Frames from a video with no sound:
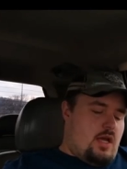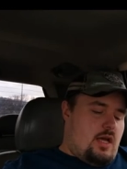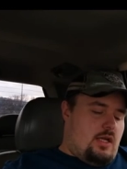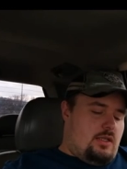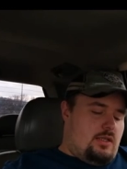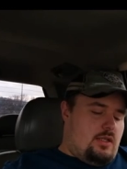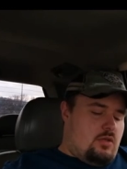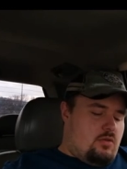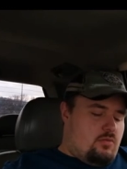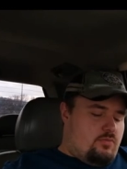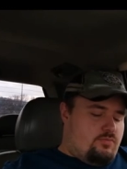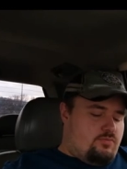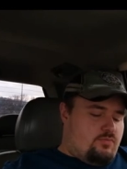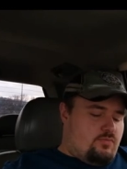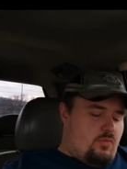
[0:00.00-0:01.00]
a little
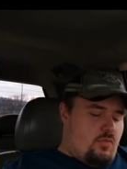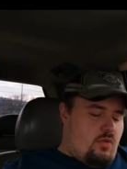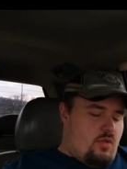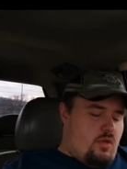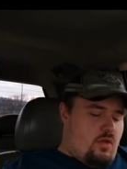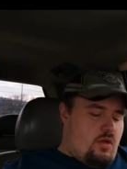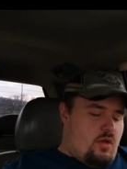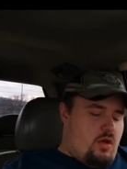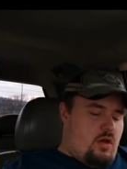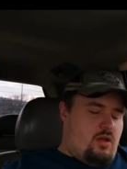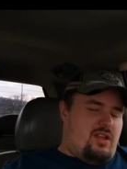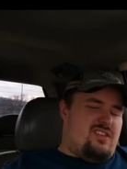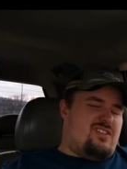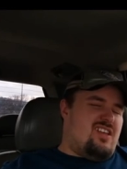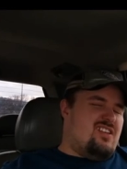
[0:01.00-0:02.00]
uh,
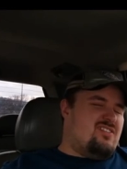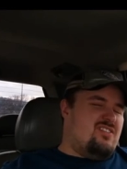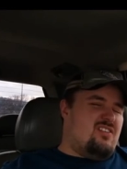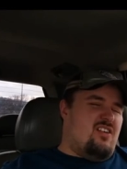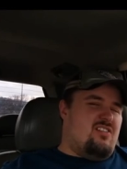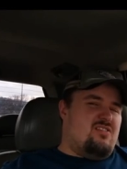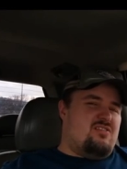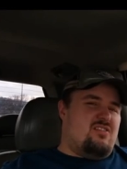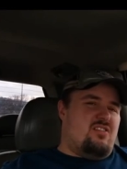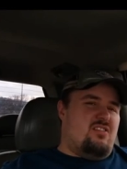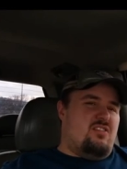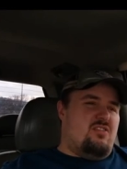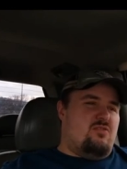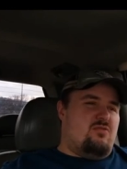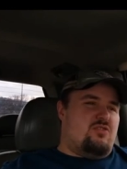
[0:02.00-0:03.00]
it's actually honestly a
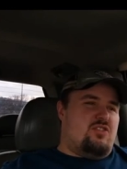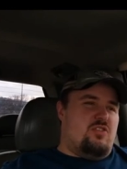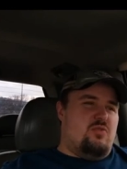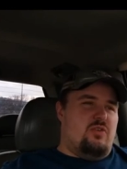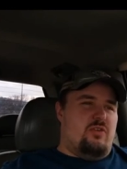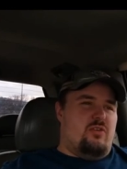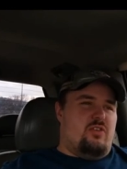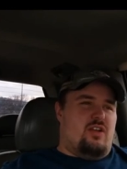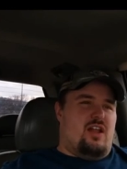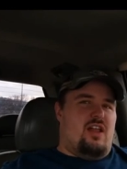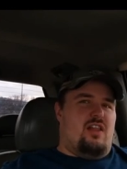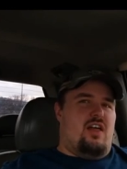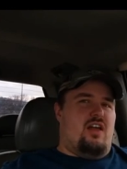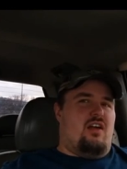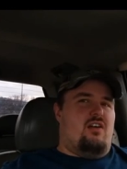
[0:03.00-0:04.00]
little chewier than I
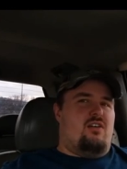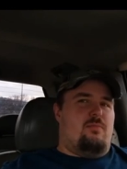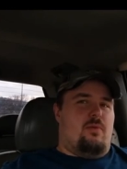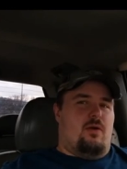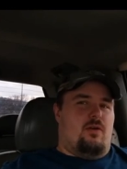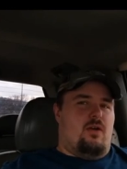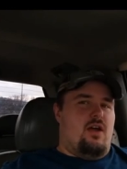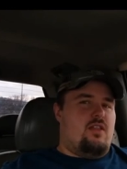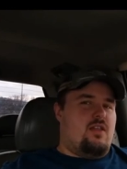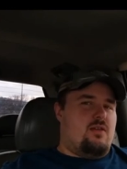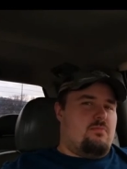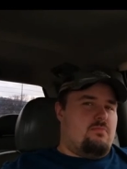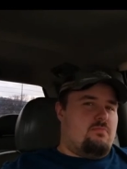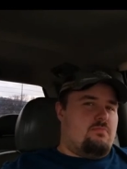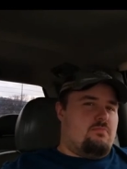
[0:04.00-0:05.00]
like on a burger. I like
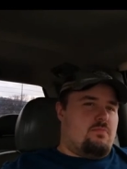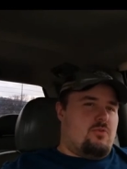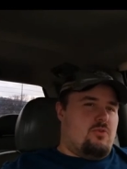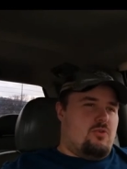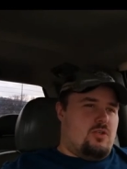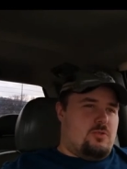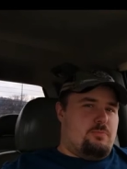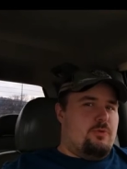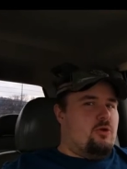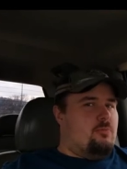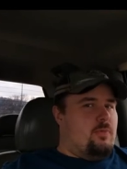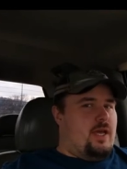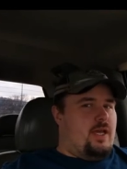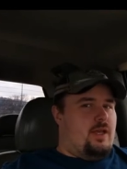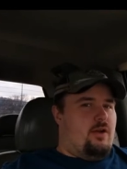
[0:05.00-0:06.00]
crispier
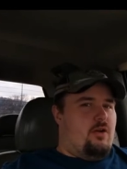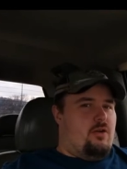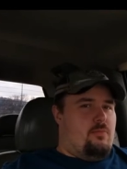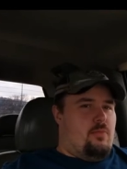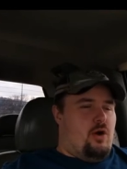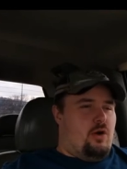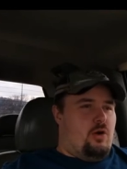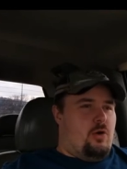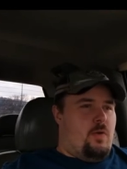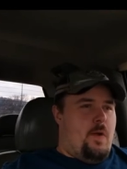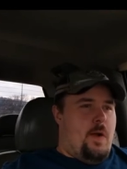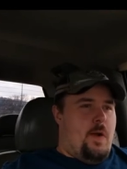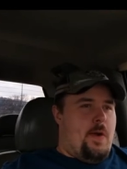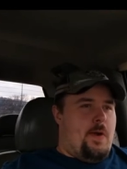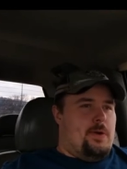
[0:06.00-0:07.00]
bacon on a burger.
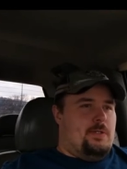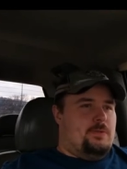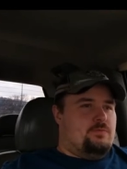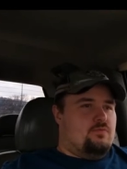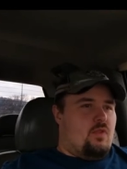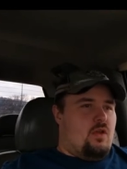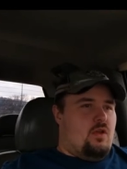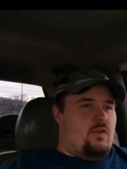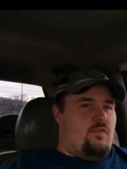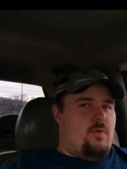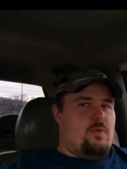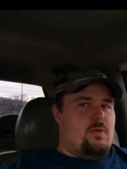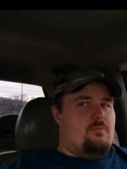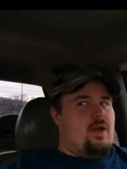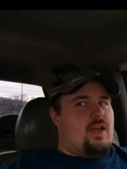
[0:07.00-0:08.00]
If I'm
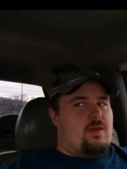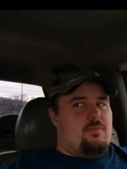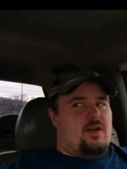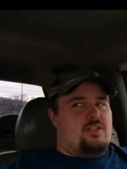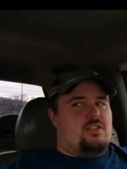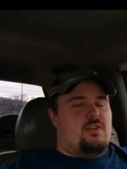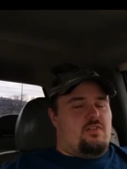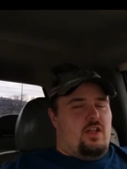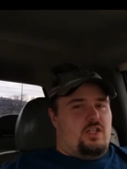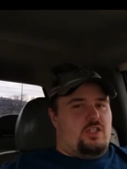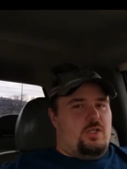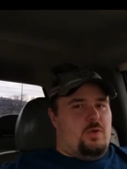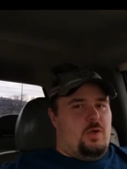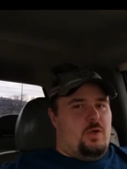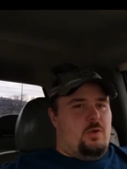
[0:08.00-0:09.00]
eating bacon by itself, I like
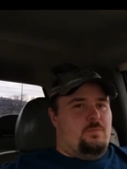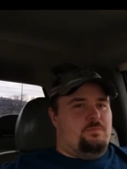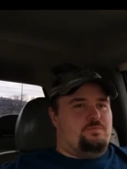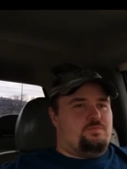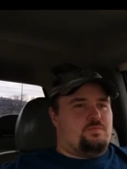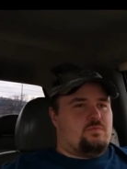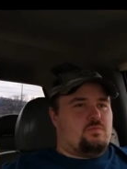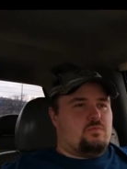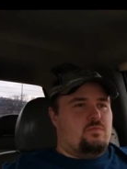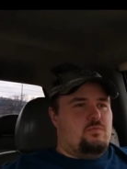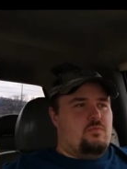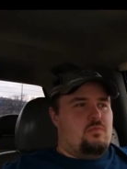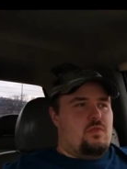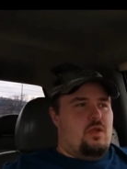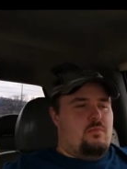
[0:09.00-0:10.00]
chewier.
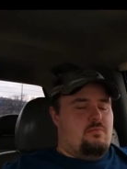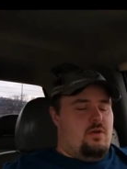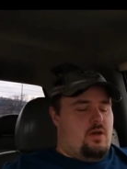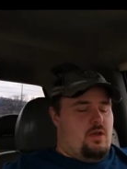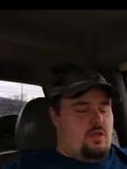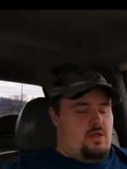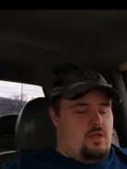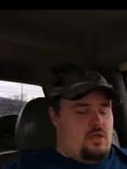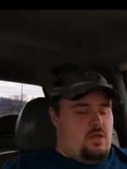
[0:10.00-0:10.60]
But